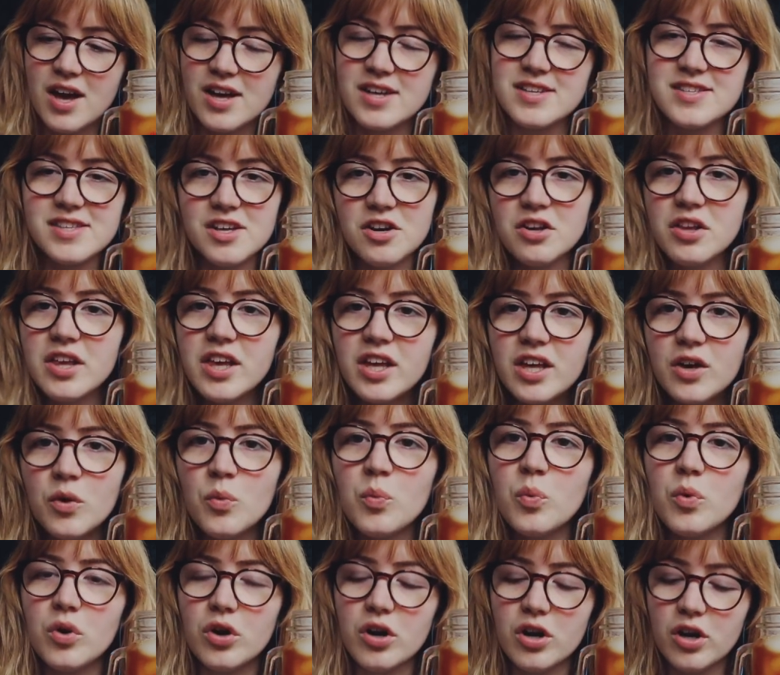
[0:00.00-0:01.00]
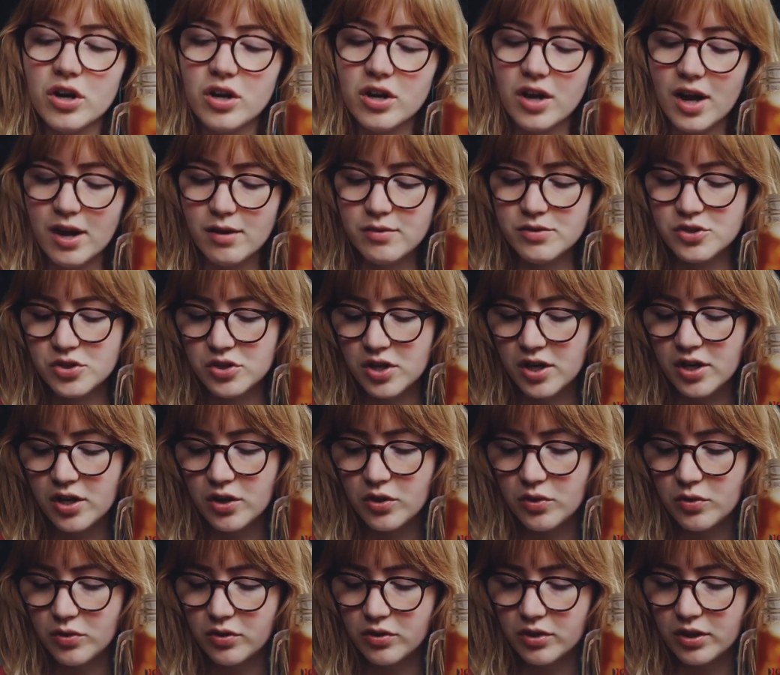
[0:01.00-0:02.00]
Is there like a word? I was trying
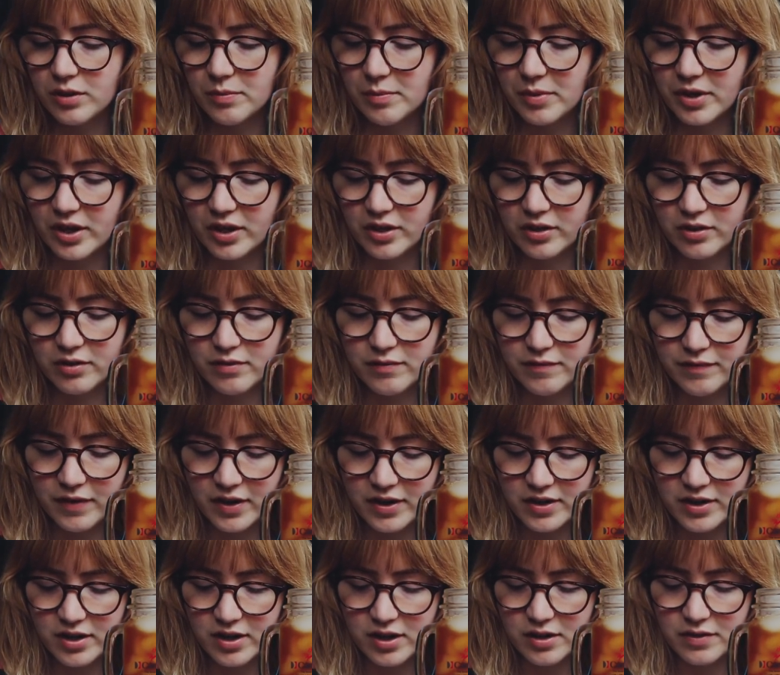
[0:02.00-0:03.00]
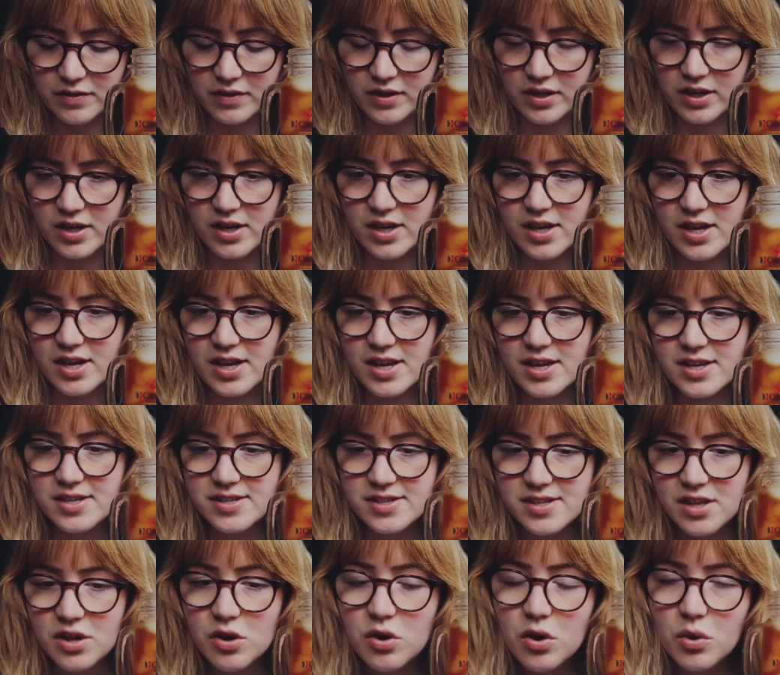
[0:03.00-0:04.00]
to Google it, but I couldn't find anything.
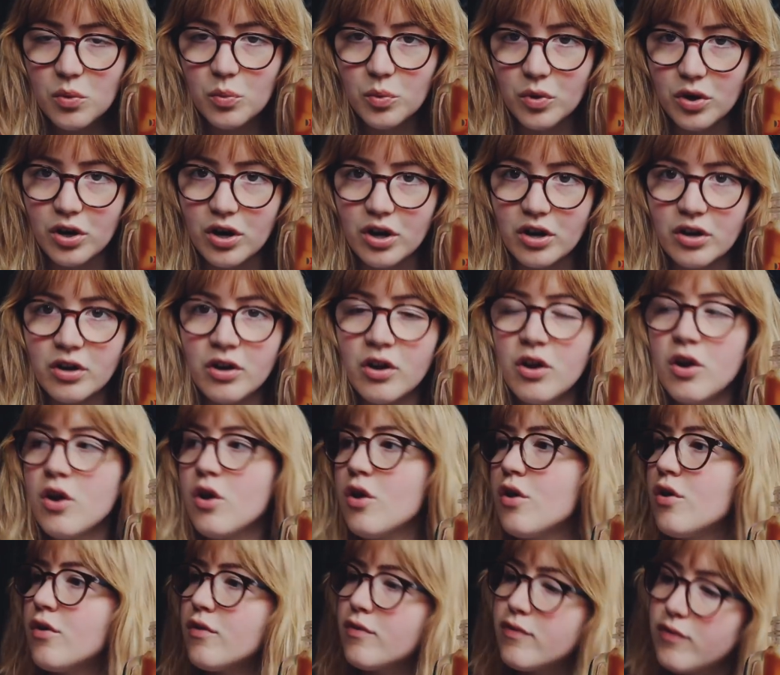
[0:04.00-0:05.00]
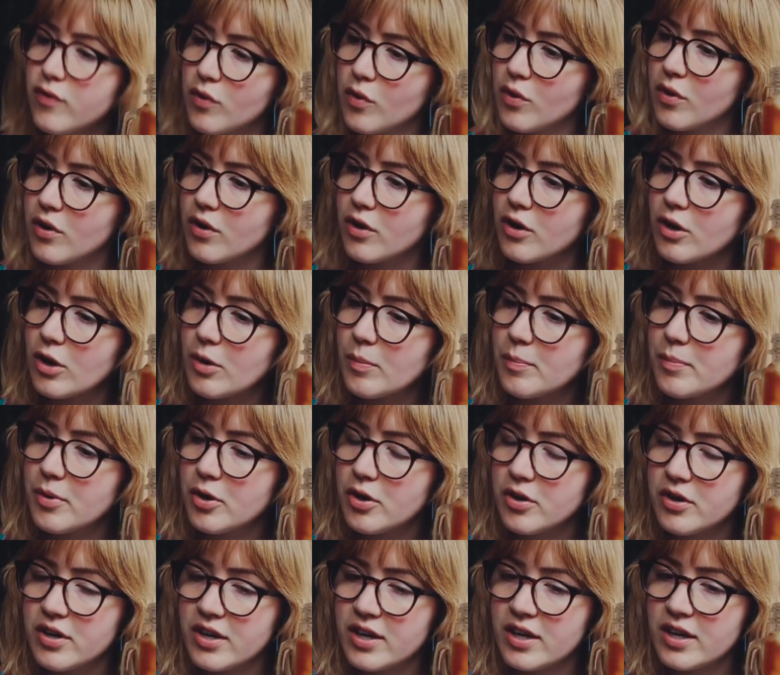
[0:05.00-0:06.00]
Is there a word for
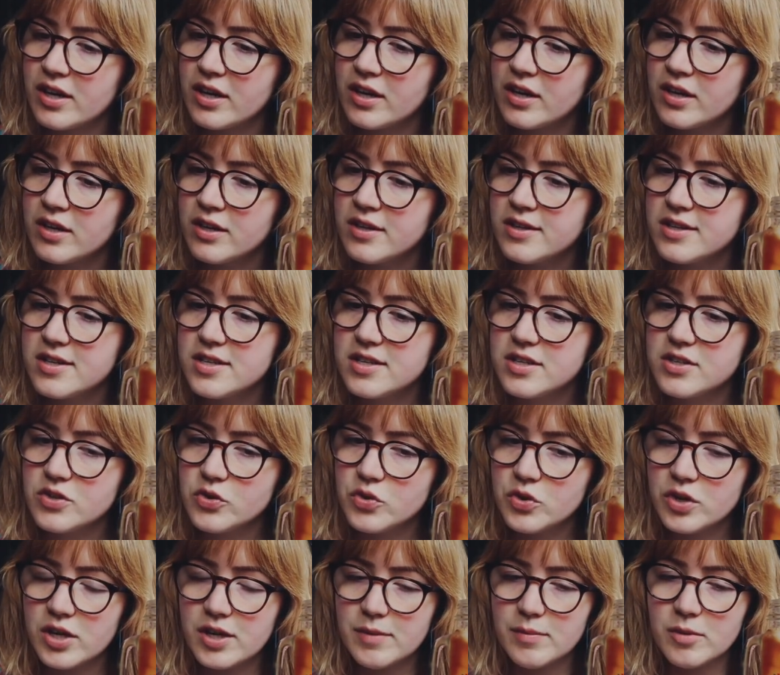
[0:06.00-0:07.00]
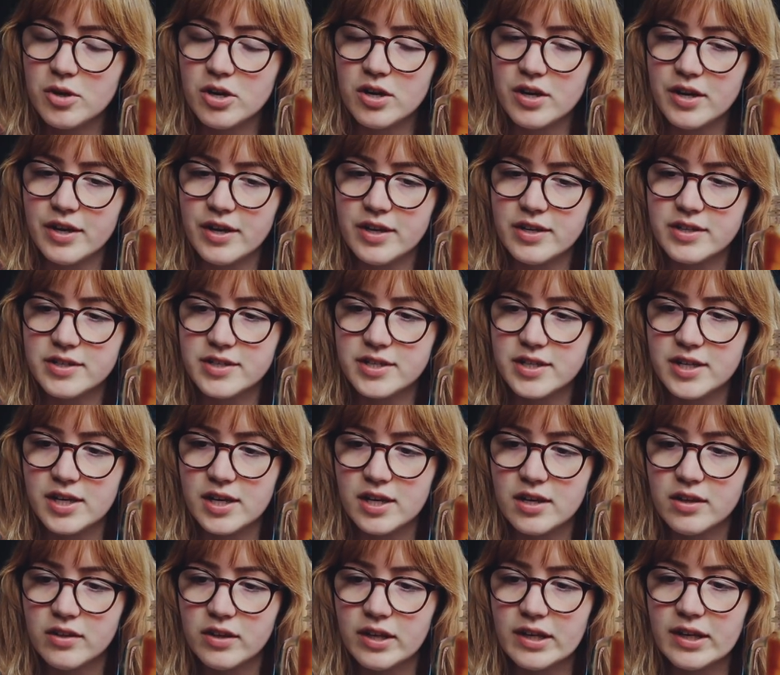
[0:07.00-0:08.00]
putting creamer in
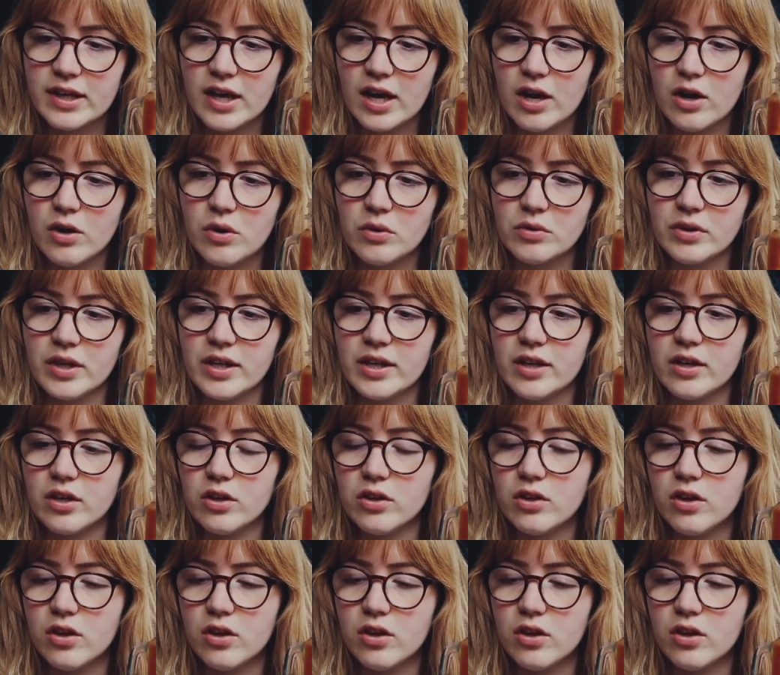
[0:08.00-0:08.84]
tea? Like how like a